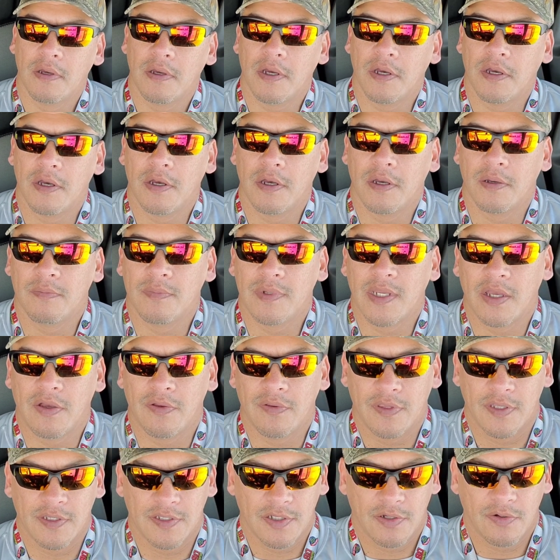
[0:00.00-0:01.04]

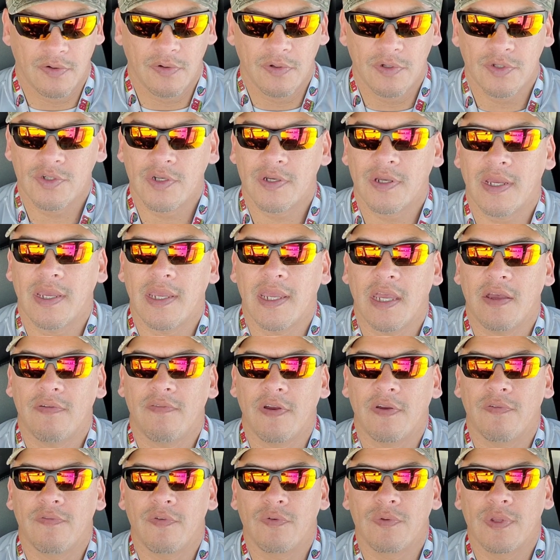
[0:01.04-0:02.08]
Now this current truck I have,
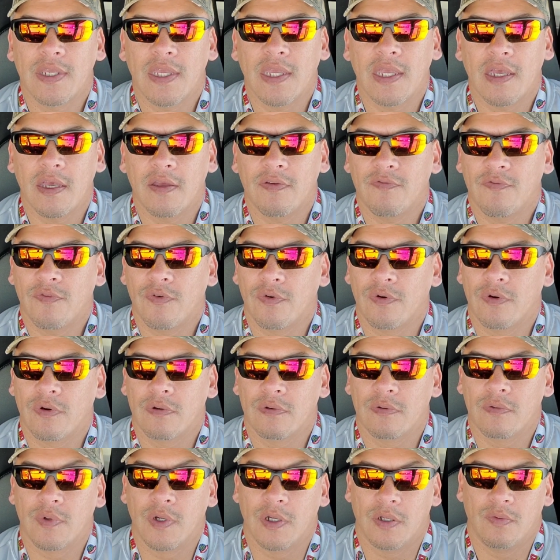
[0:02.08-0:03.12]
I've only had
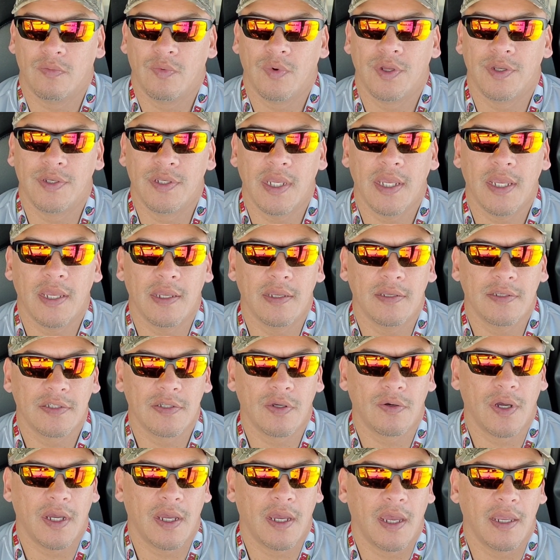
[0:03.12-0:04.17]
for, well, 1 day,
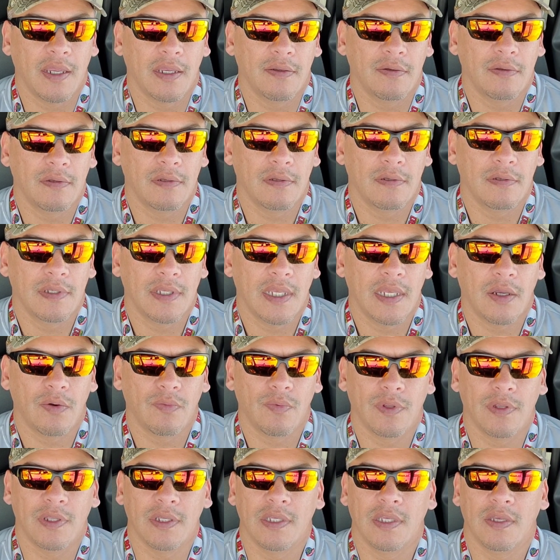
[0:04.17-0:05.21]
so I can't
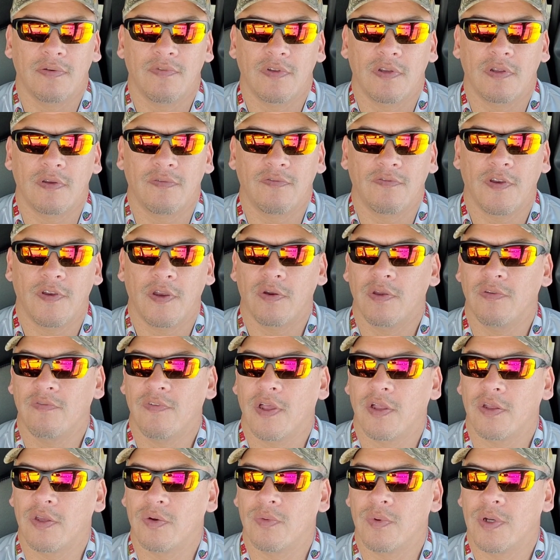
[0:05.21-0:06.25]
really give it a fair
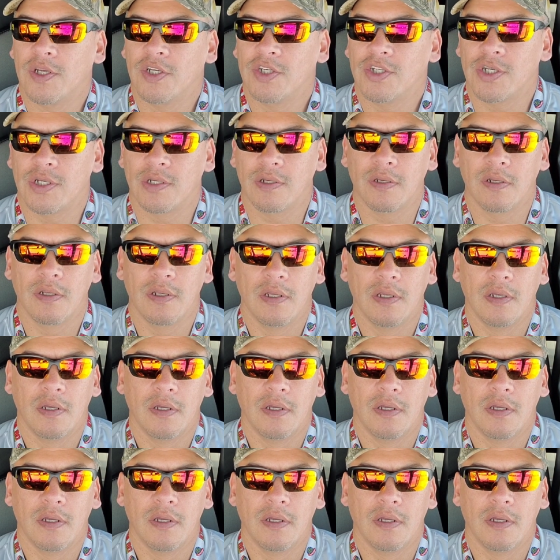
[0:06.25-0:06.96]
evaluation,